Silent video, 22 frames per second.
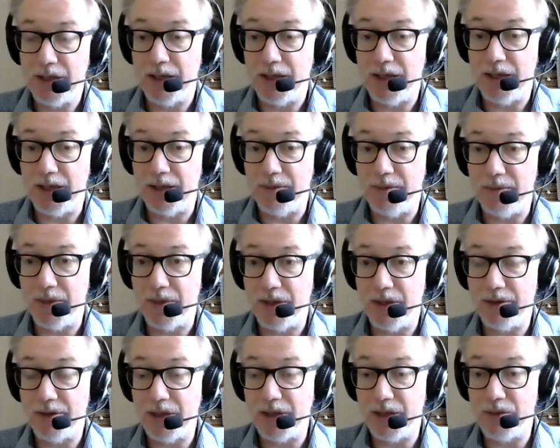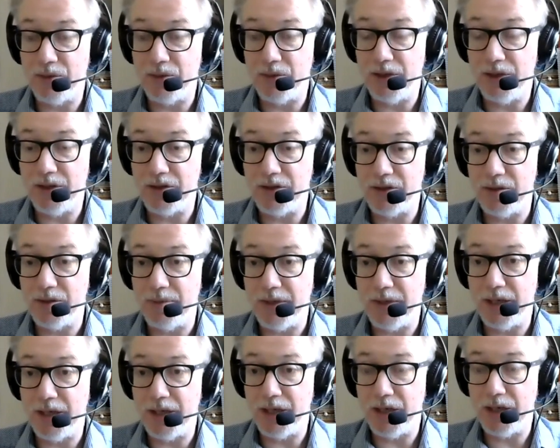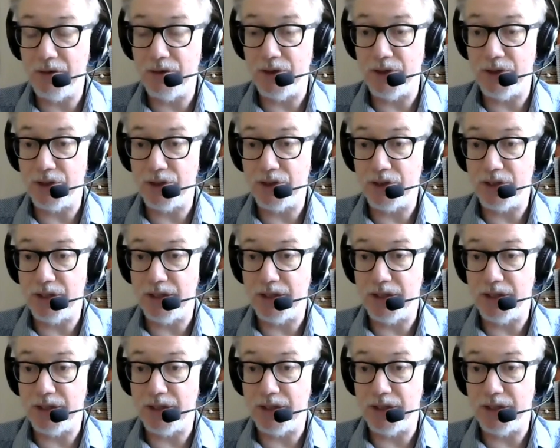I think is to be encouraged.